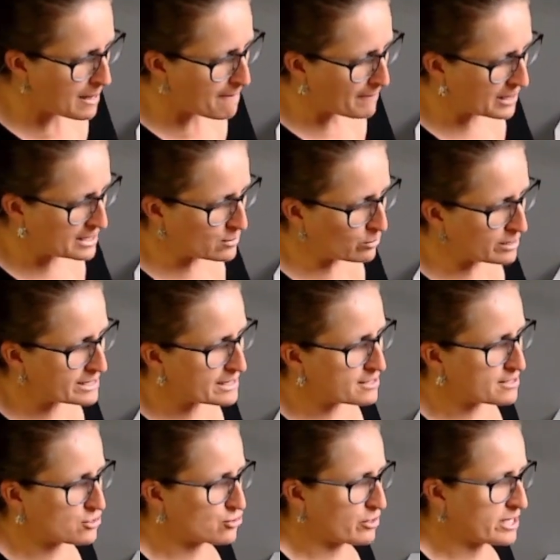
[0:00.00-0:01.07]
But it normally says to
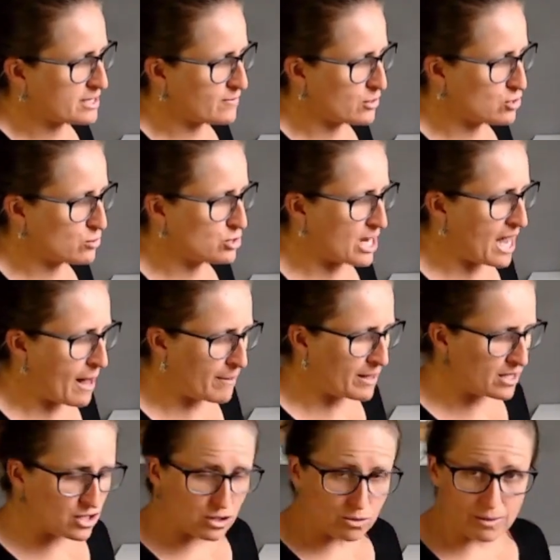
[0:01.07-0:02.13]
transfer to a jar. But
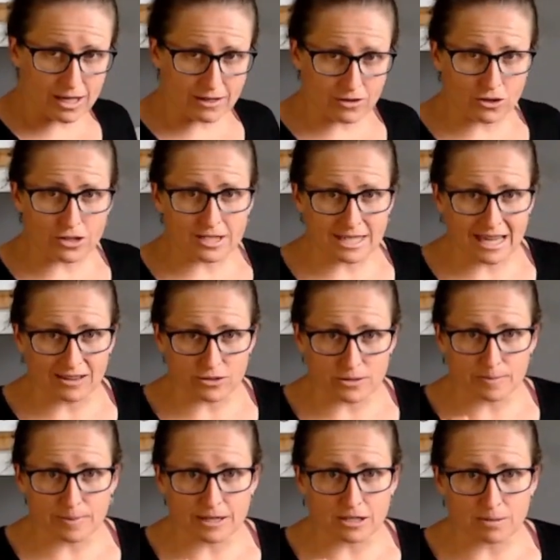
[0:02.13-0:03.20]
you might have noticed I had those
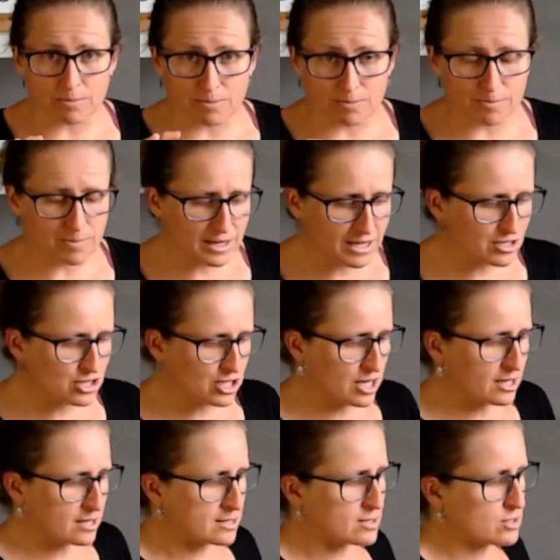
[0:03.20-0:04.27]
big
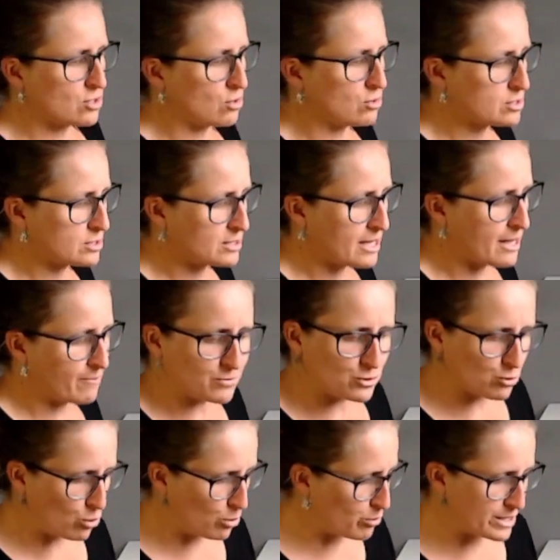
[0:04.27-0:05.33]
chunks of
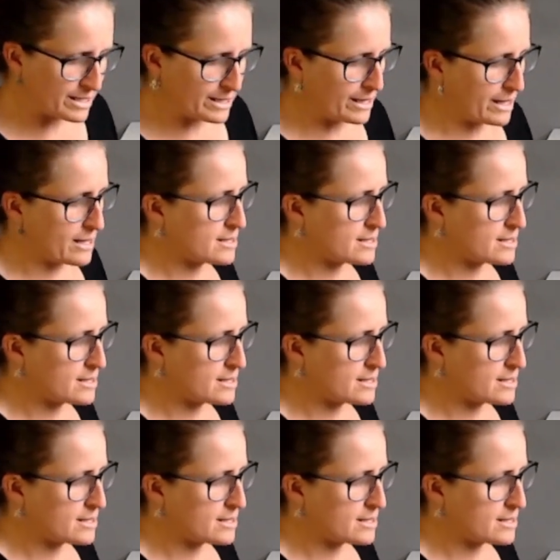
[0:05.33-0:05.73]
strawberries in there.